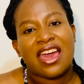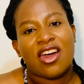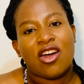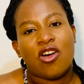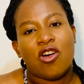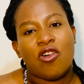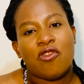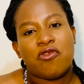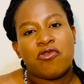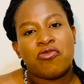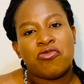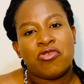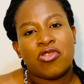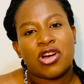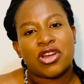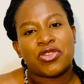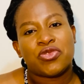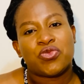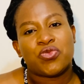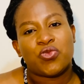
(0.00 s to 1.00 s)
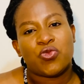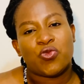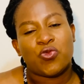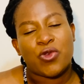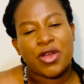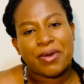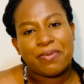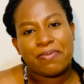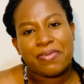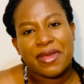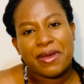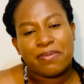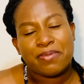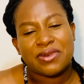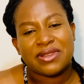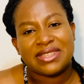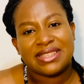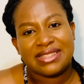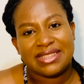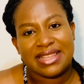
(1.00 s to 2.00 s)
of what will people
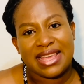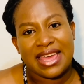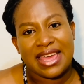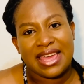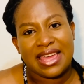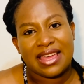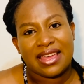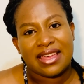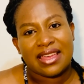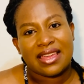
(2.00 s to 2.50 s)
say,